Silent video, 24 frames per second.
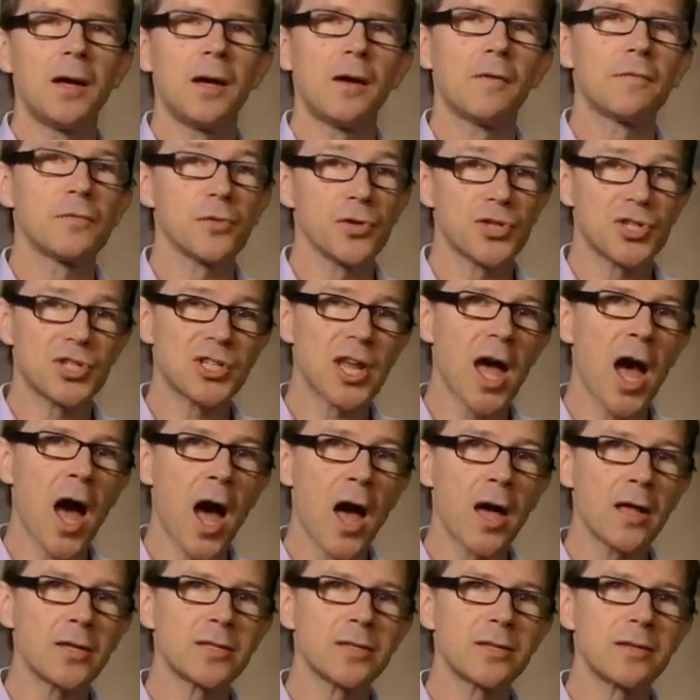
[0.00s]
For a
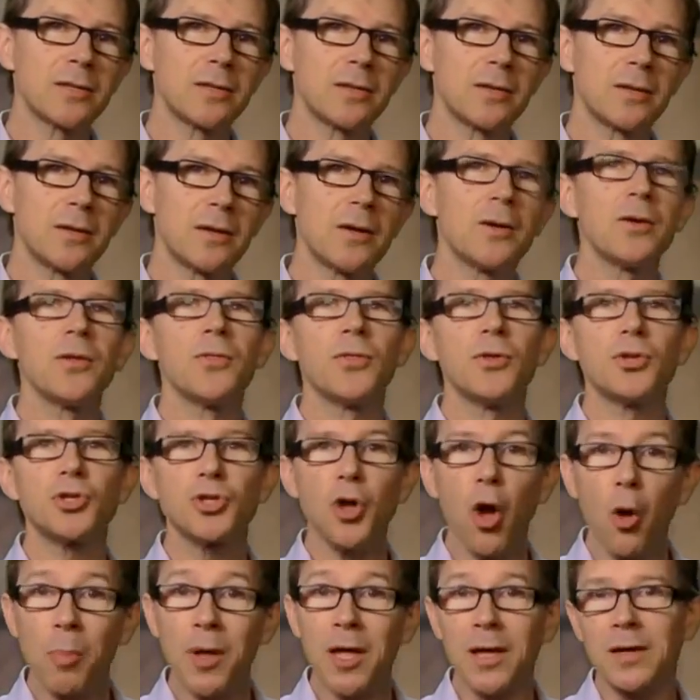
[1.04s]
start, the
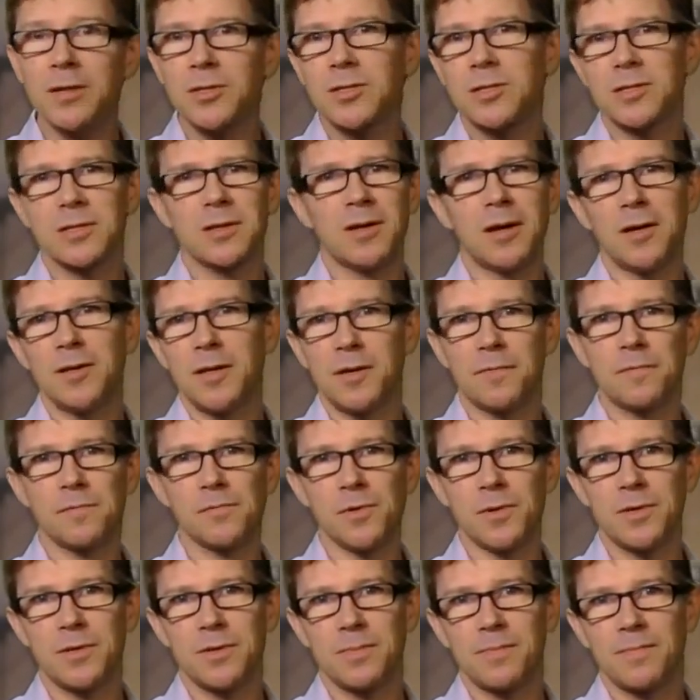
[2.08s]
topics are
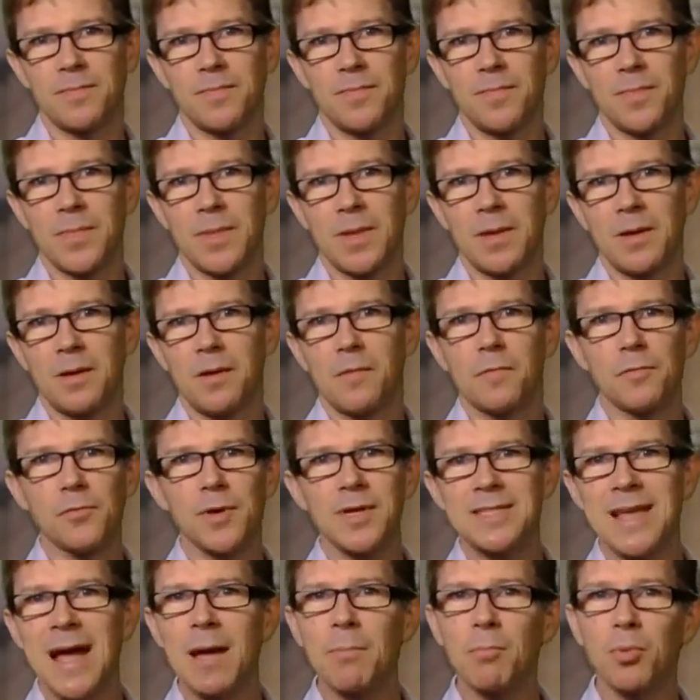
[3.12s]
different. For
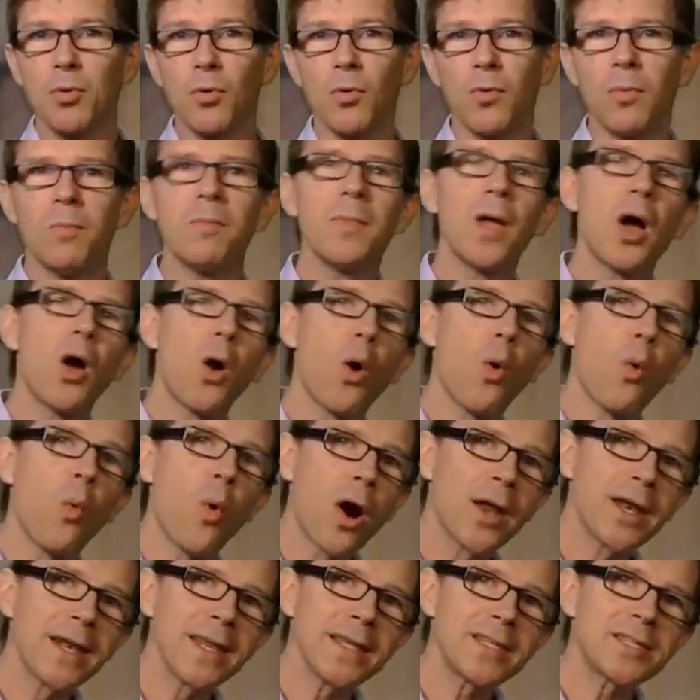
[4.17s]
example,
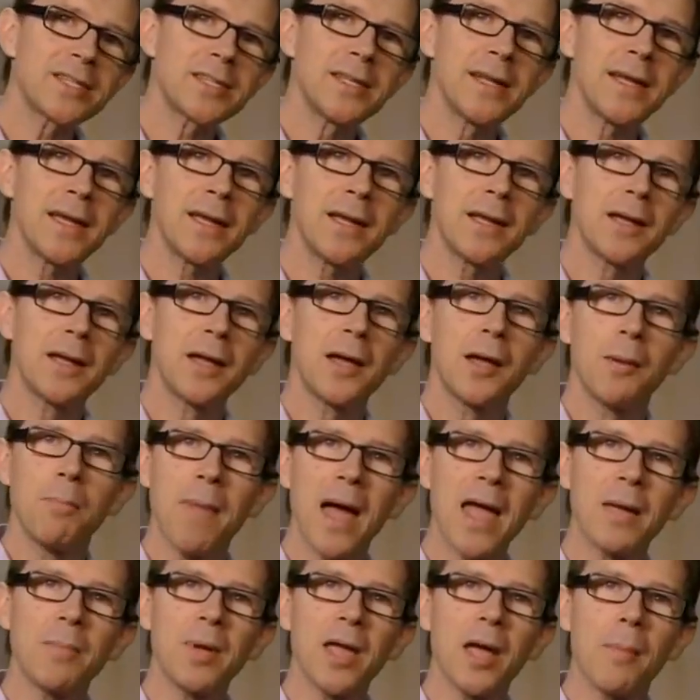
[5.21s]
one listening
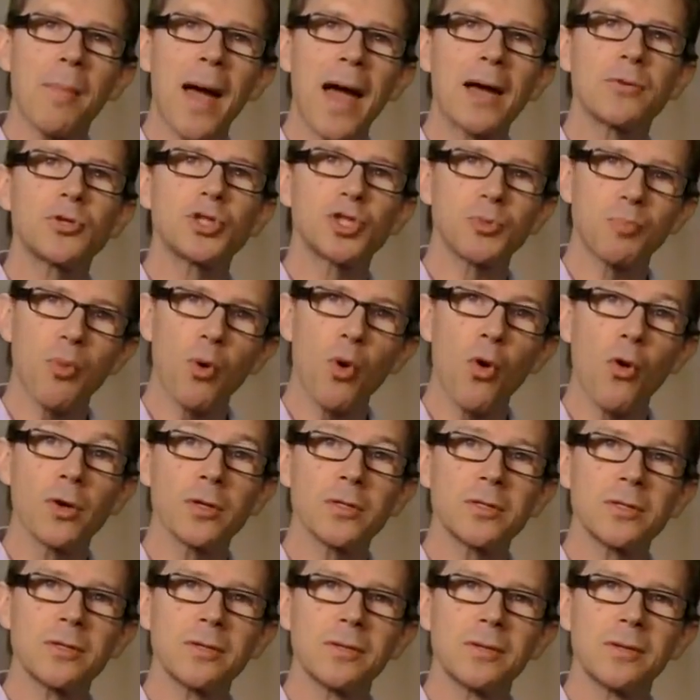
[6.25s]
may be about
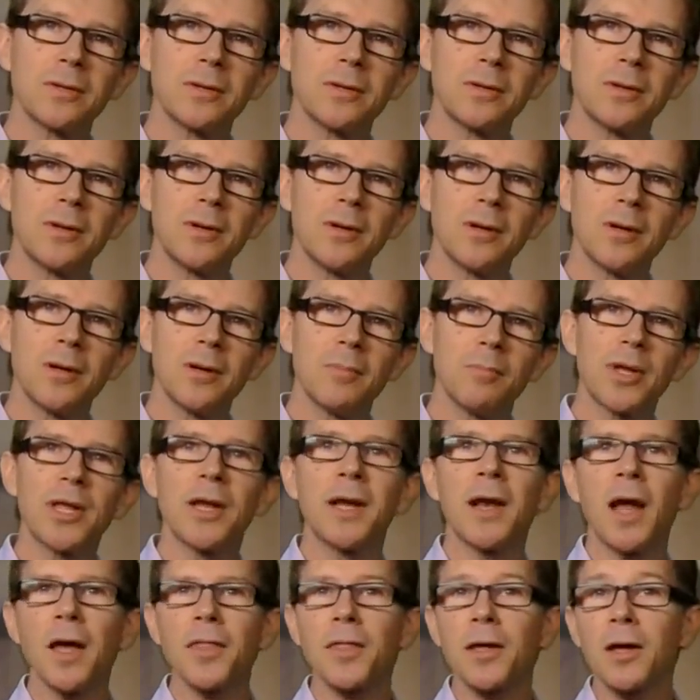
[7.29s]
sport, but
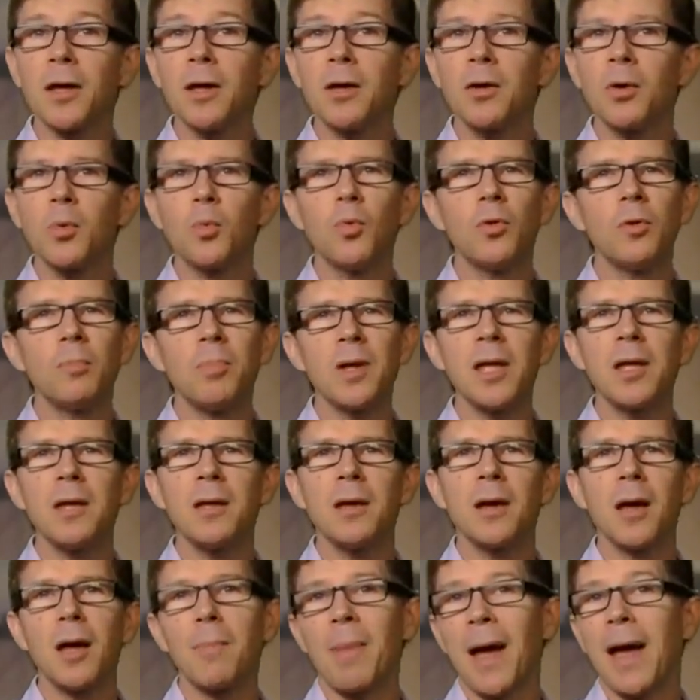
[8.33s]
another would
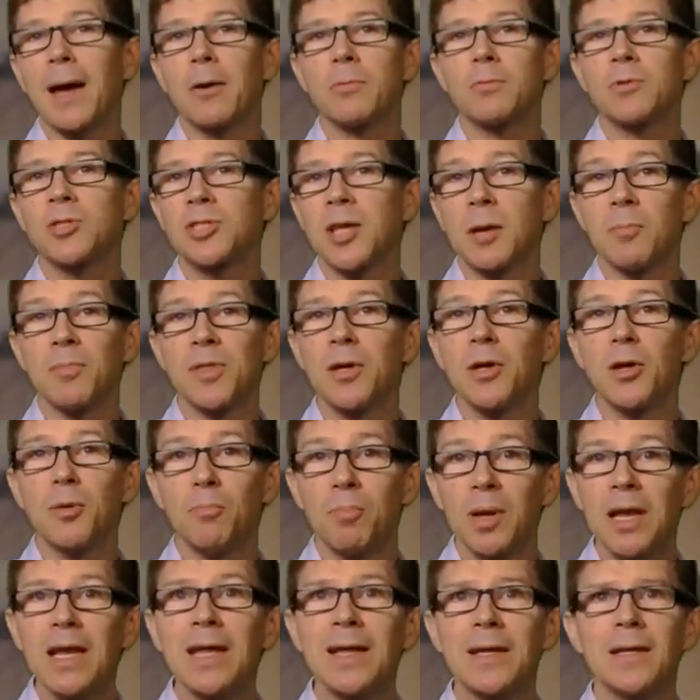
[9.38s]
be about something
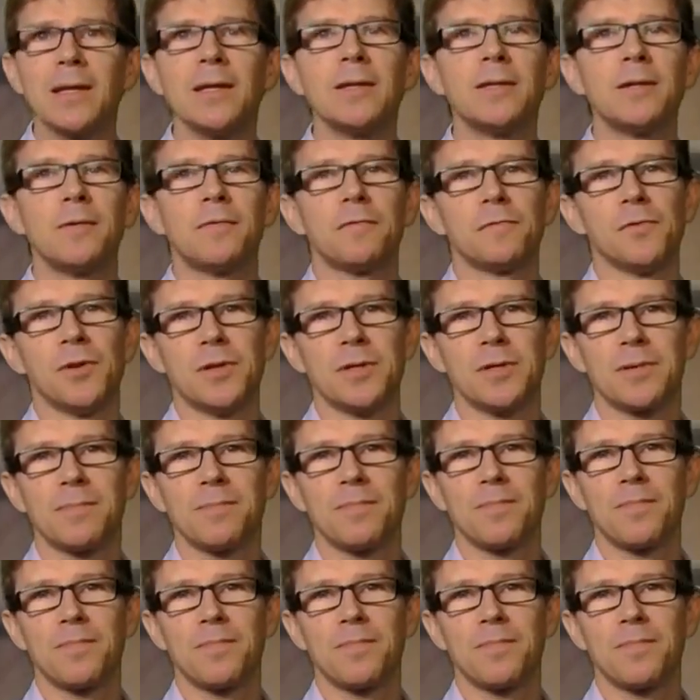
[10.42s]
completely different.